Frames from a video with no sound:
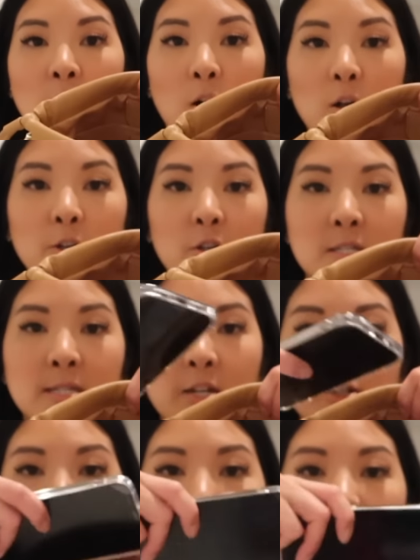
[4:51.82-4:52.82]
all your
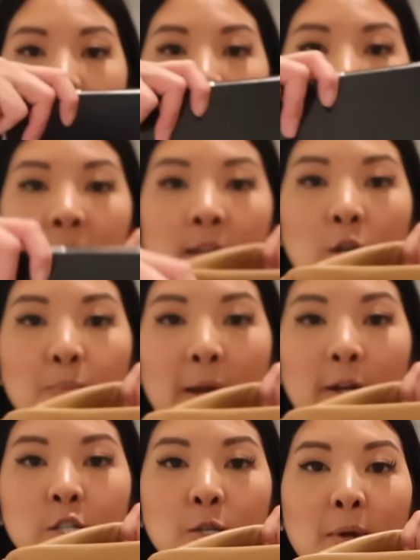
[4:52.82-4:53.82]
essentials. Like
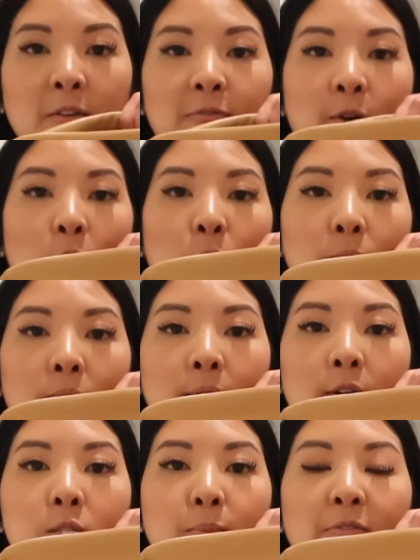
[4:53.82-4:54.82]
compared to my phone,
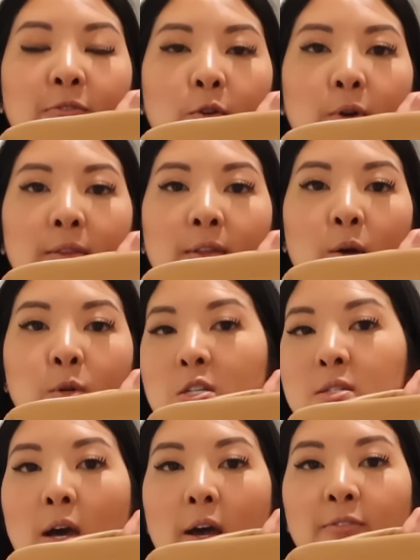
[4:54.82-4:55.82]
there's my phone right there, which
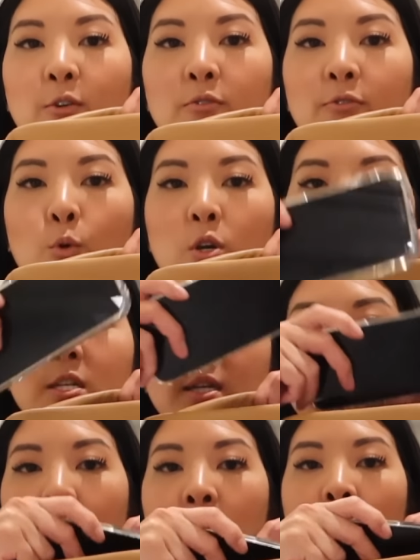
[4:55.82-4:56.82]
is the iPhone
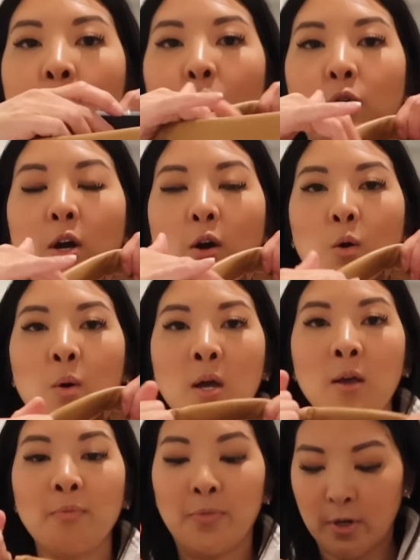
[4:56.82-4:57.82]
14 Pro.
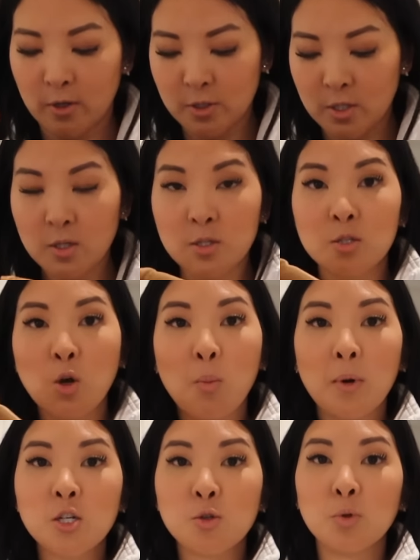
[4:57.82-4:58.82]
there's so
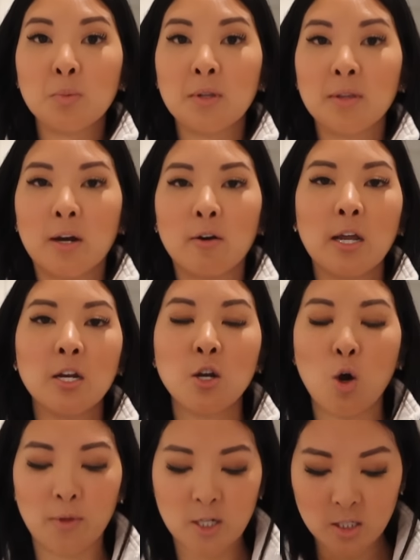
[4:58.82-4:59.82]
much room in there. And I
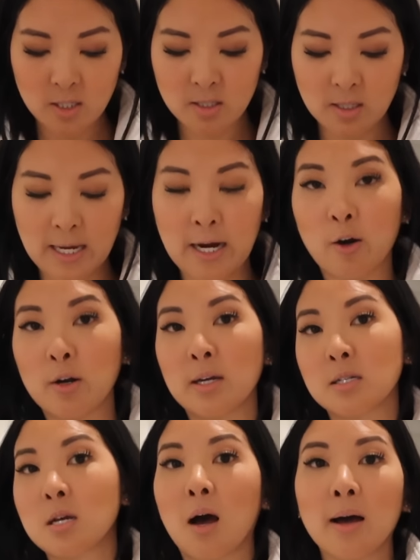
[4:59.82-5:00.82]
know that she doesn't carry
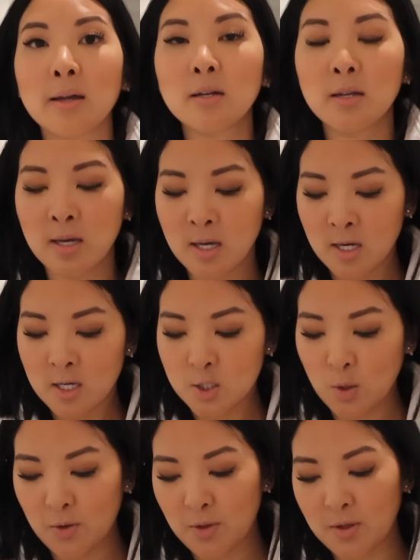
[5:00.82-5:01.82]
a ton,
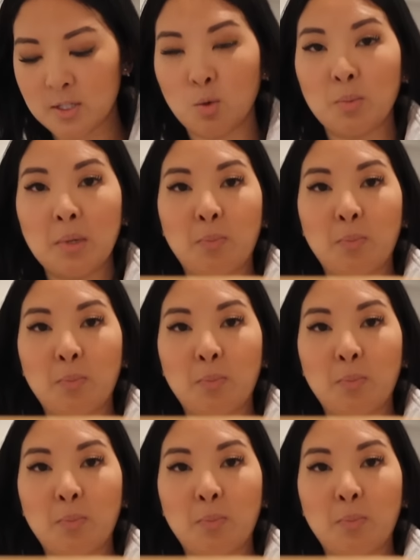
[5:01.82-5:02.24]
so I think this will be